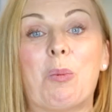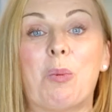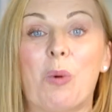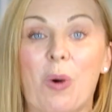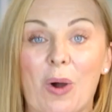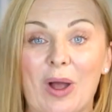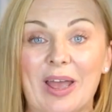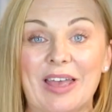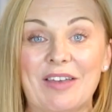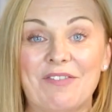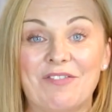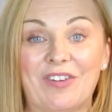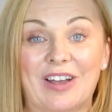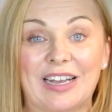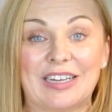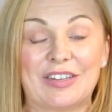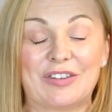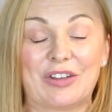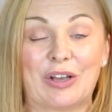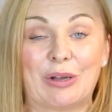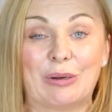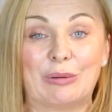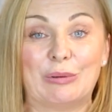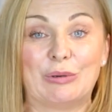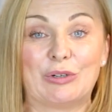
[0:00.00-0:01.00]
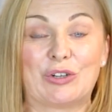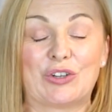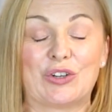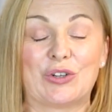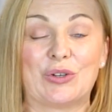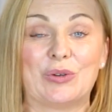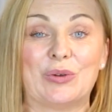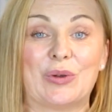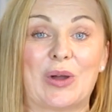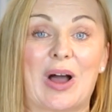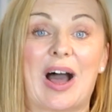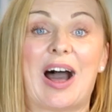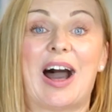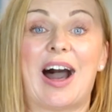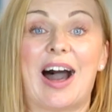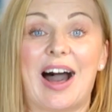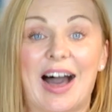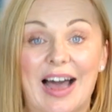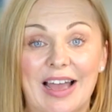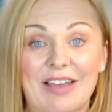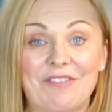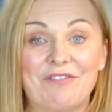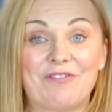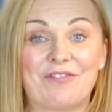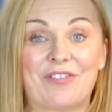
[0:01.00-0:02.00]
What if I told you
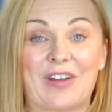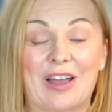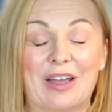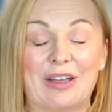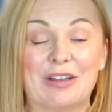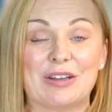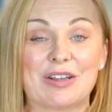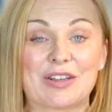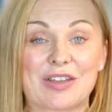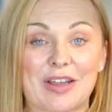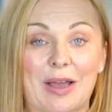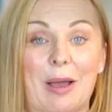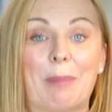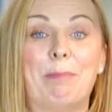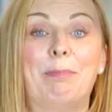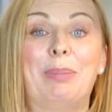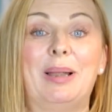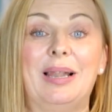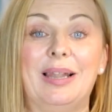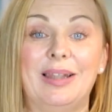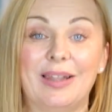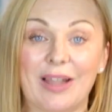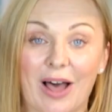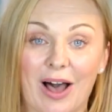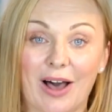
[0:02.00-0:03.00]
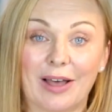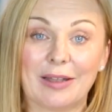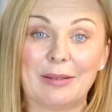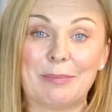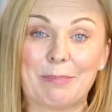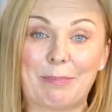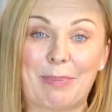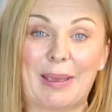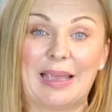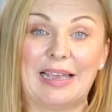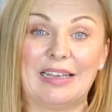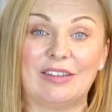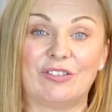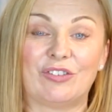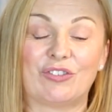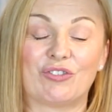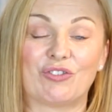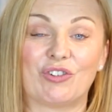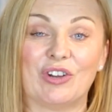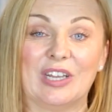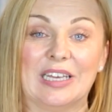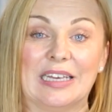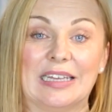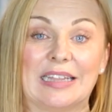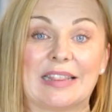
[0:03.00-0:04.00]
I found a plant-based
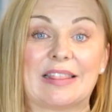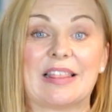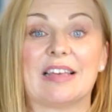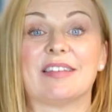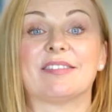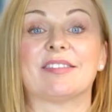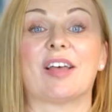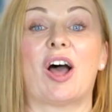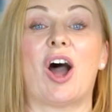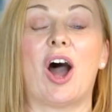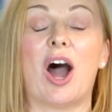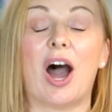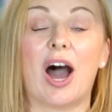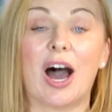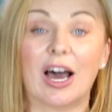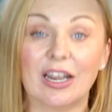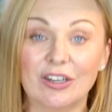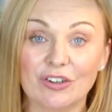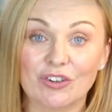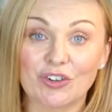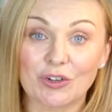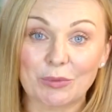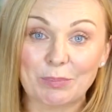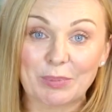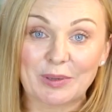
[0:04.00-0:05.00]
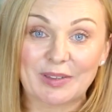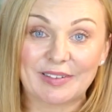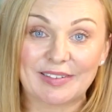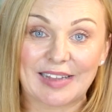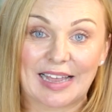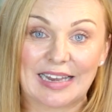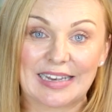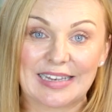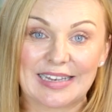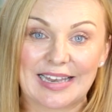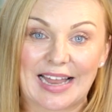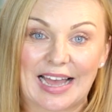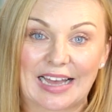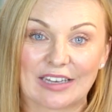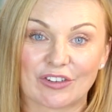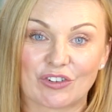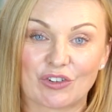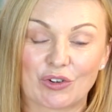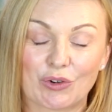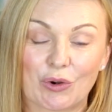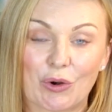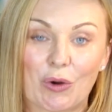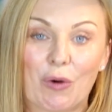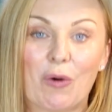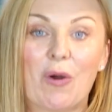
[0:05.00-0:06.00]
drink that's 100%
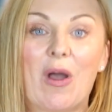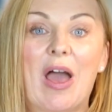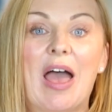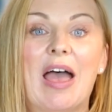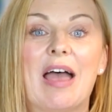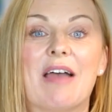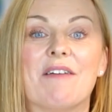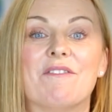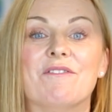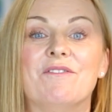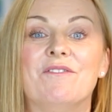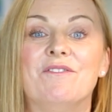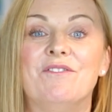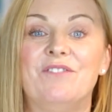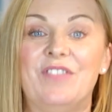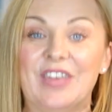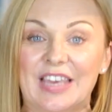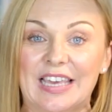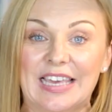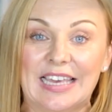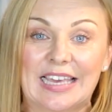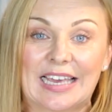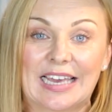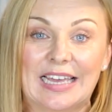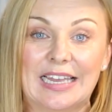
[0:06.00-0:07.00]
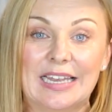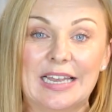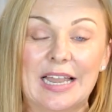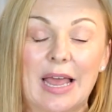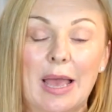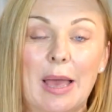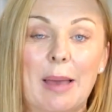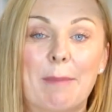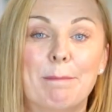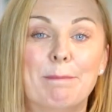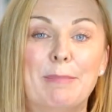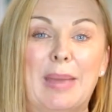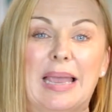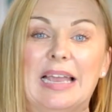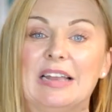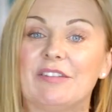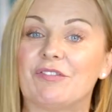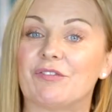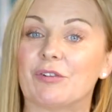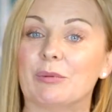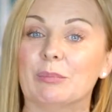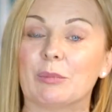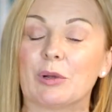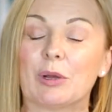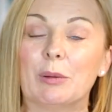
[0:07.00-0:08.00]
natural, vegan, made
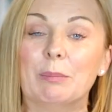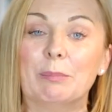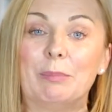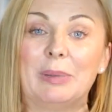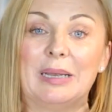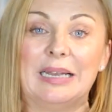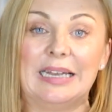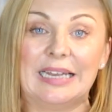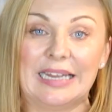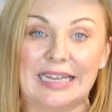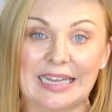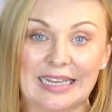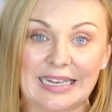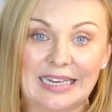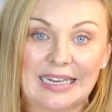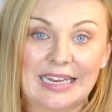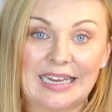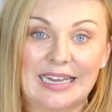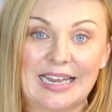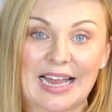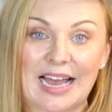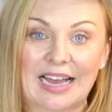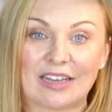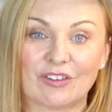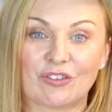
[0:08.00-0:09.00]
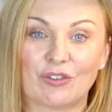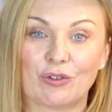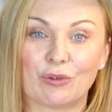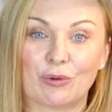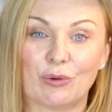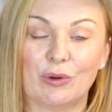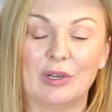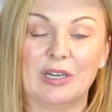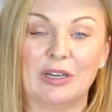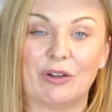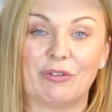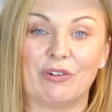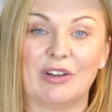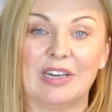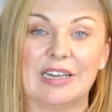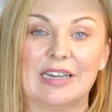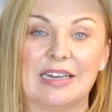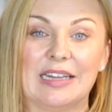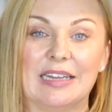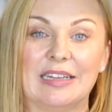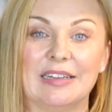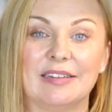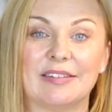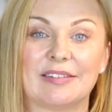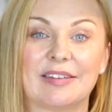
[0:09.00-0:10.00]
from completely natural
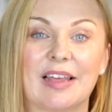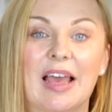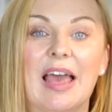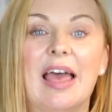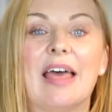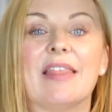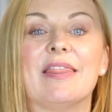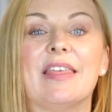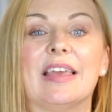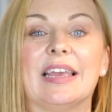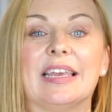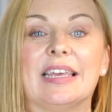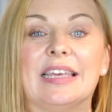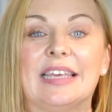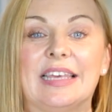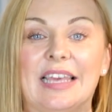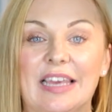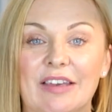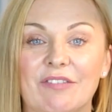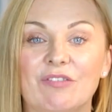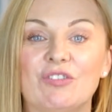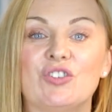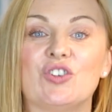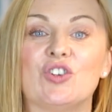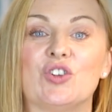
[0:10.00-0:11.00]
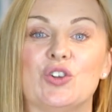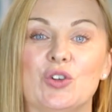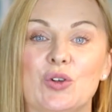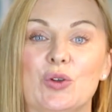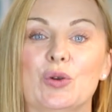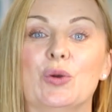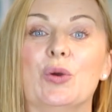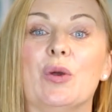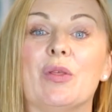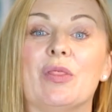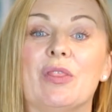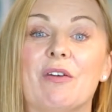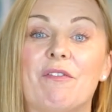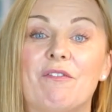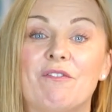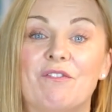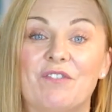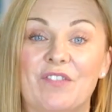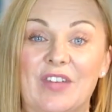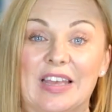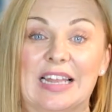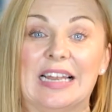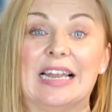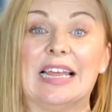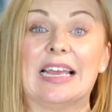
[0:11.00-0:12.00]
ingredients that gives you the
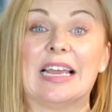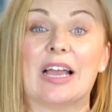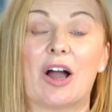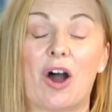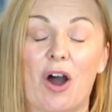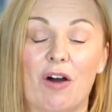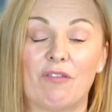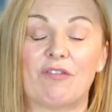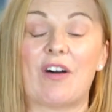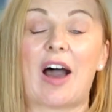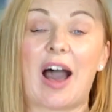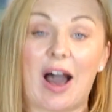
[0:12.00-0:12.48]
feeling of